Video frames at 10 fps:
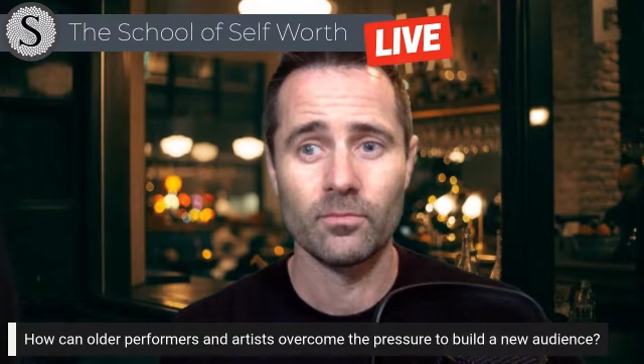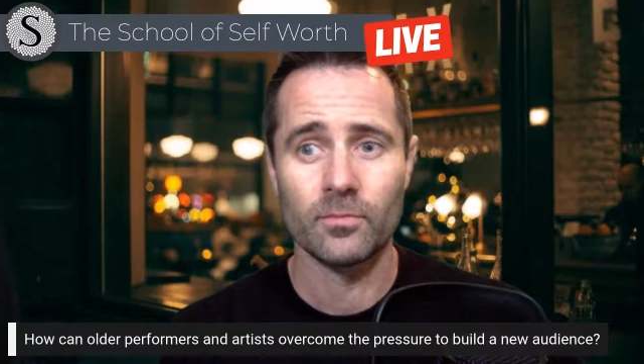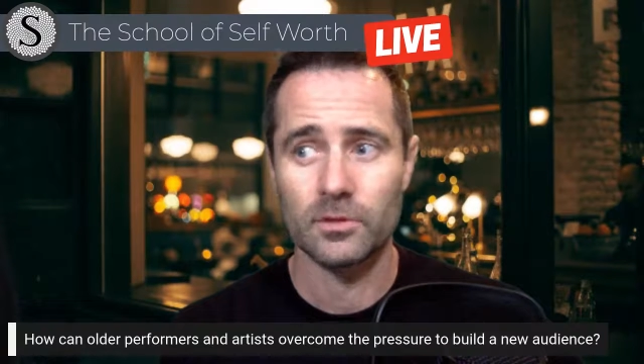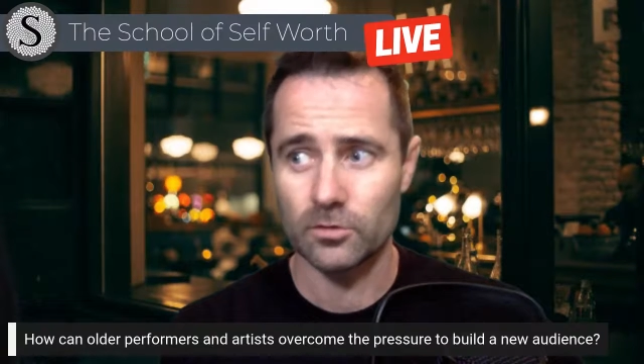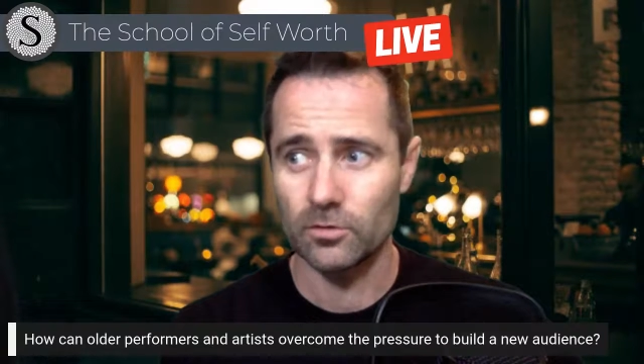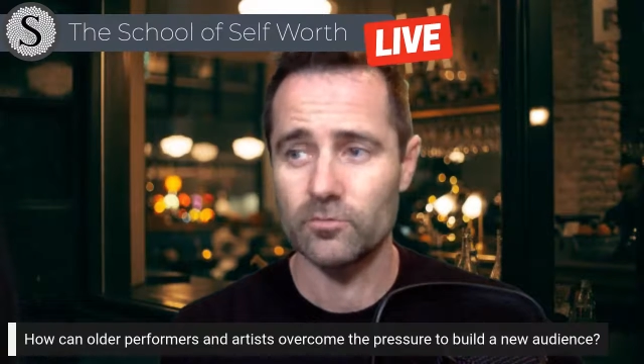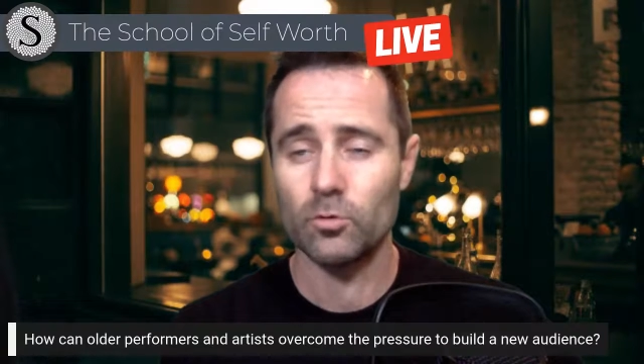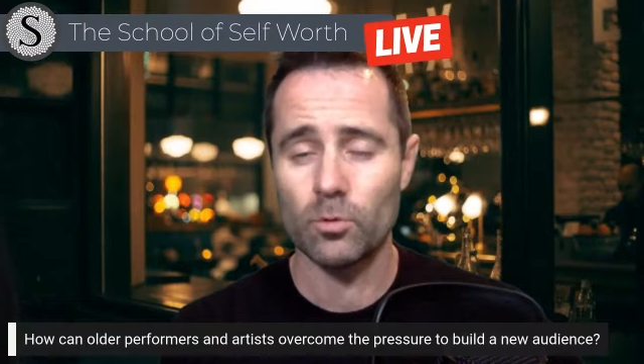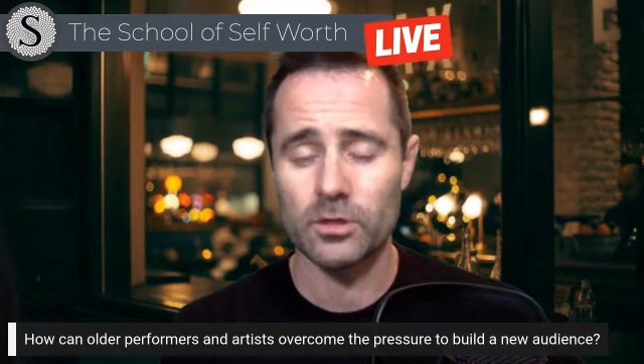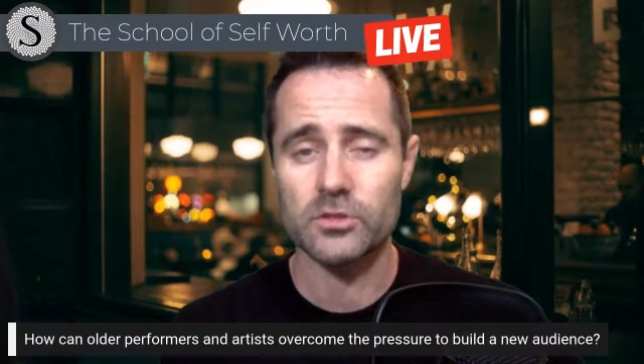So if
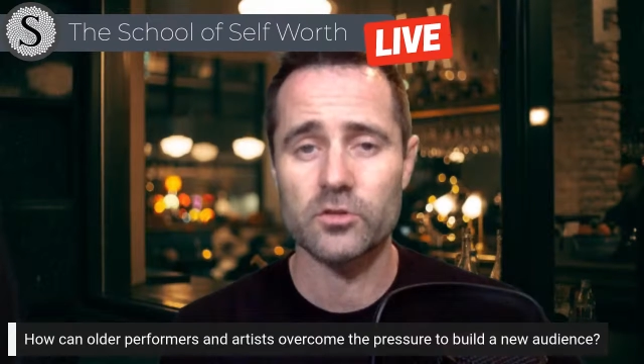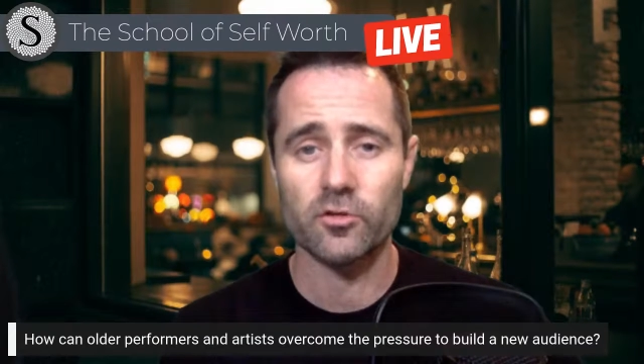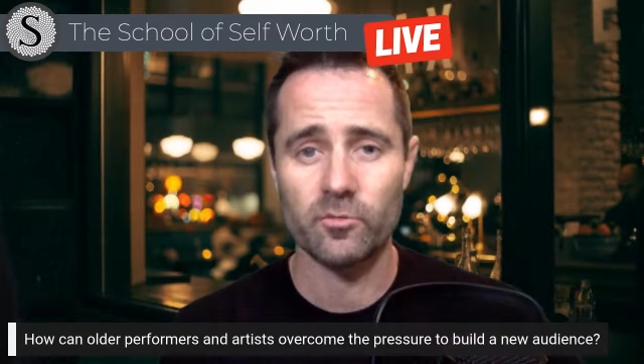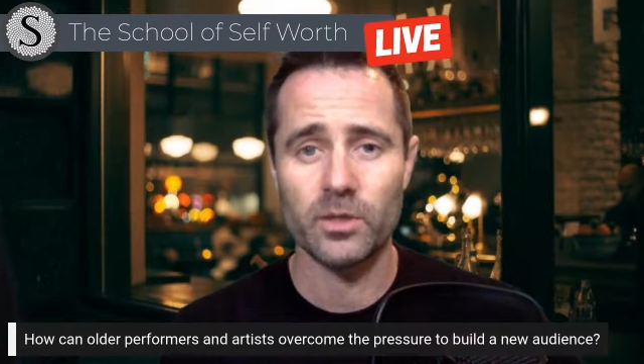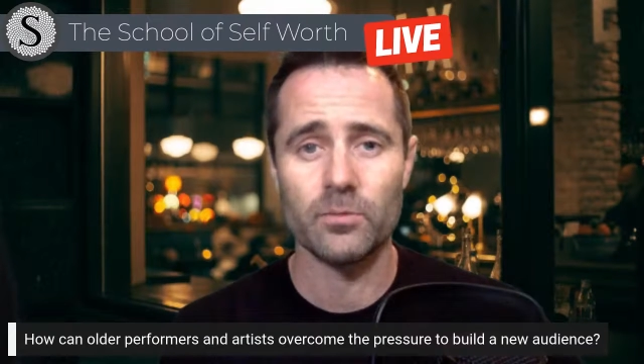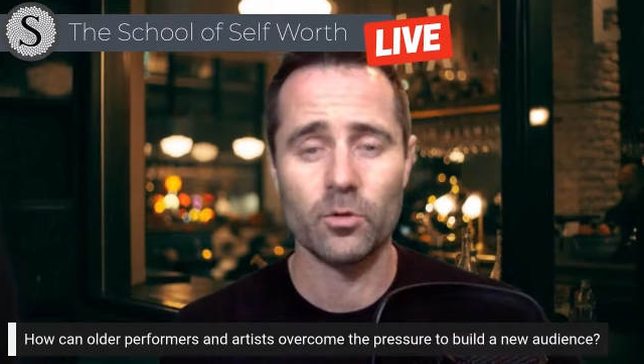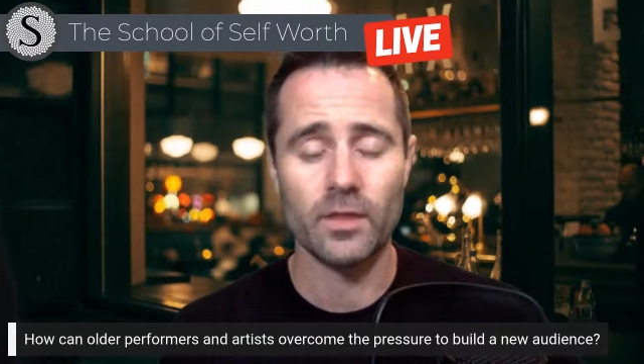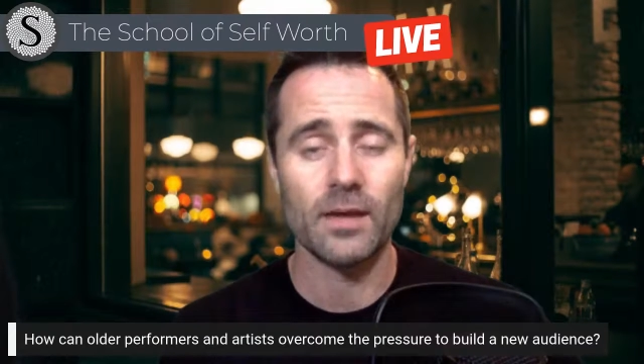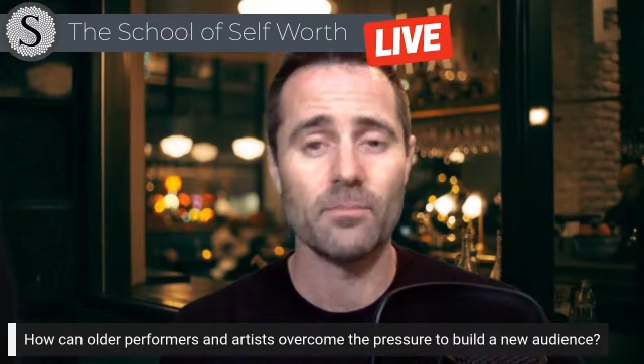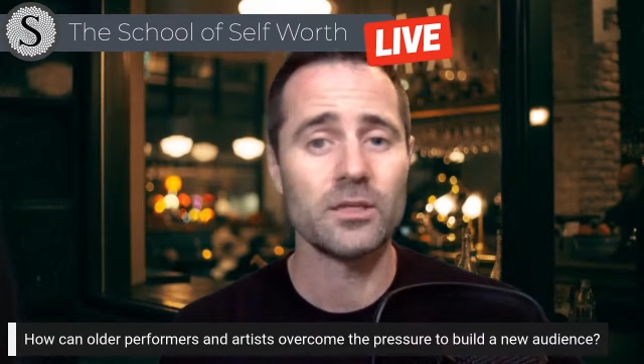you want to serve people,
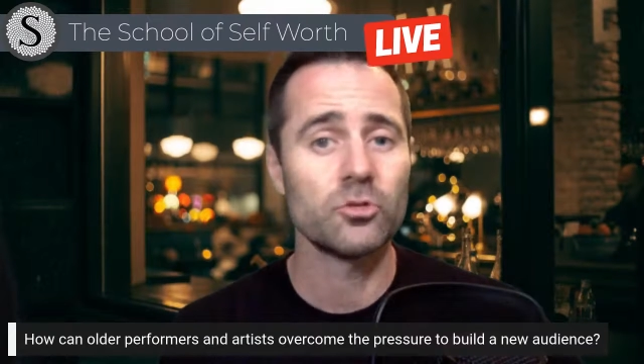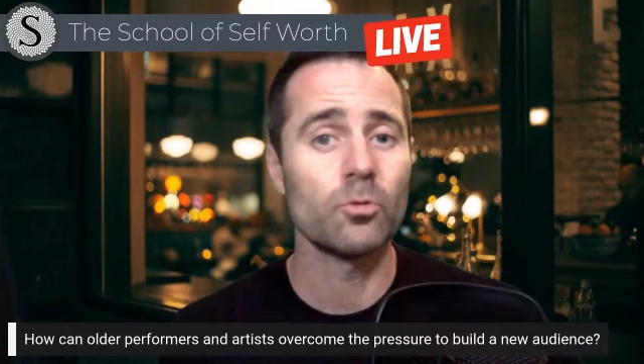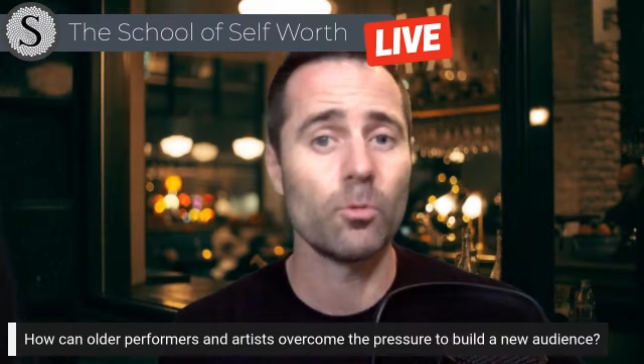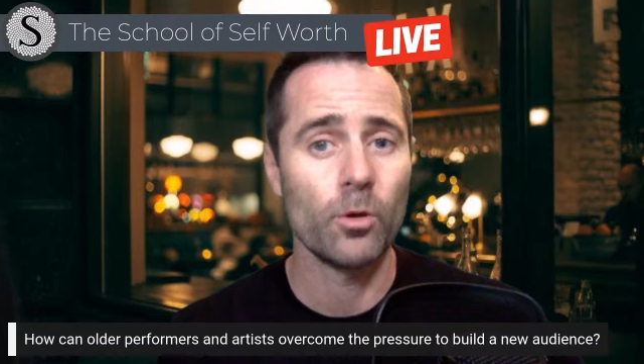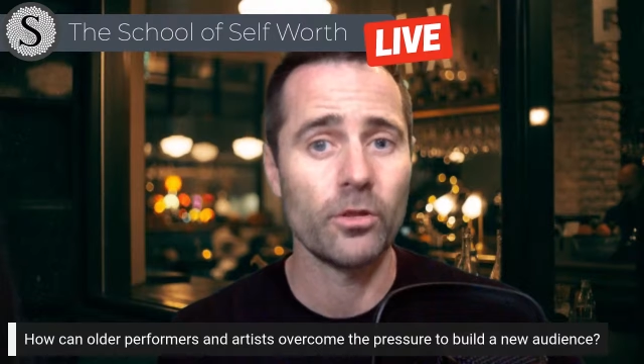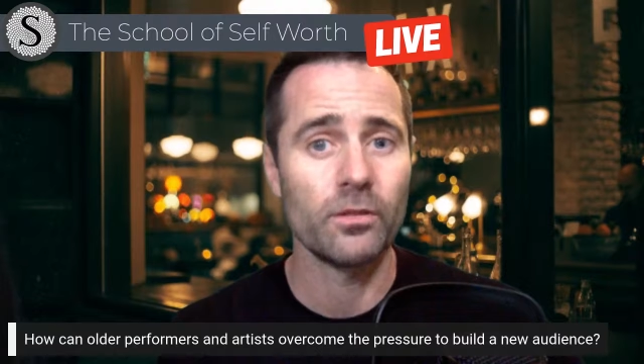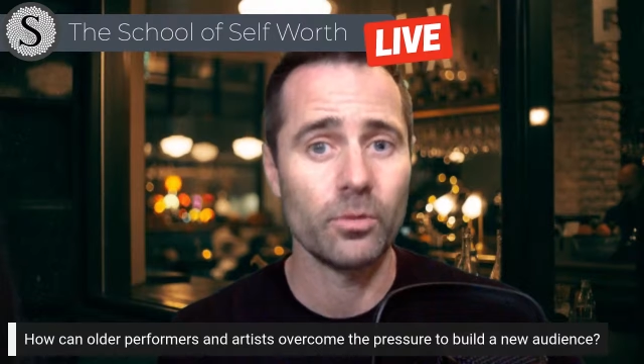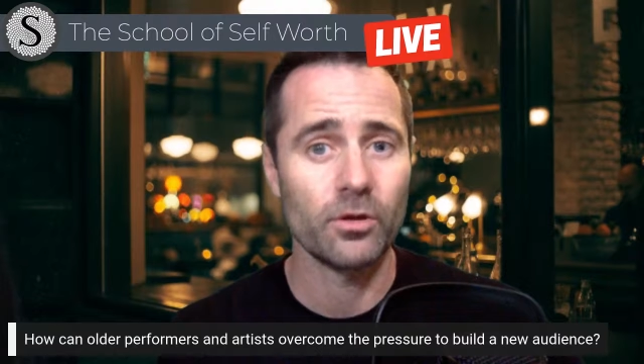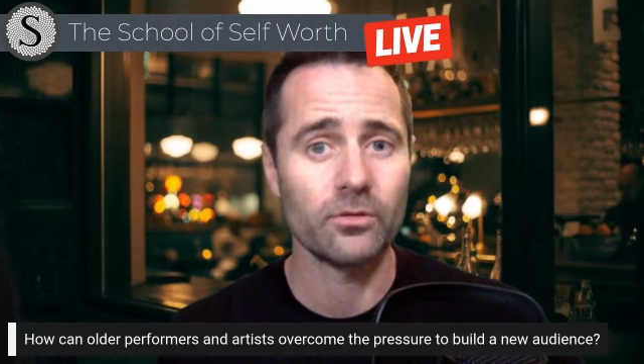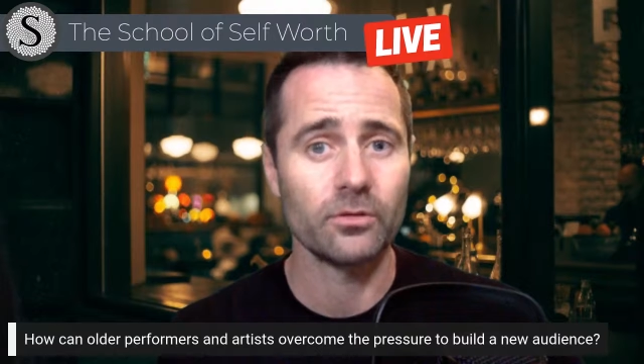that makes you a worthy
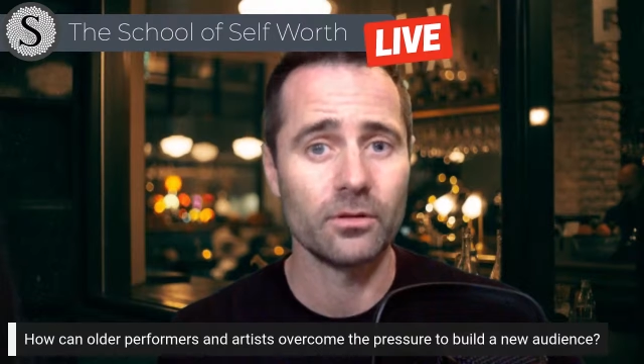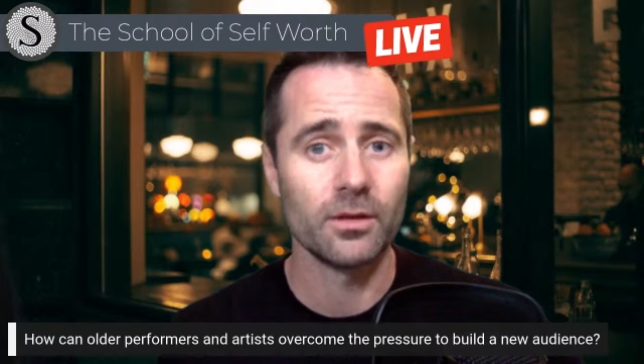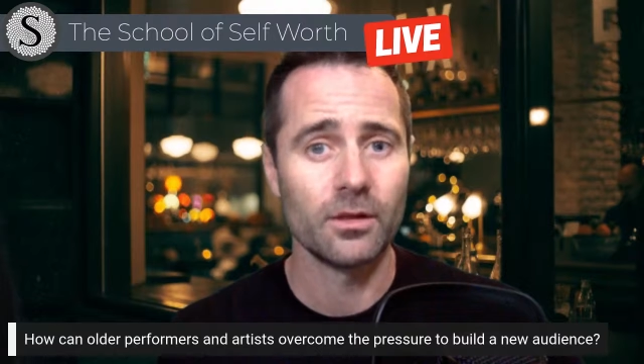person,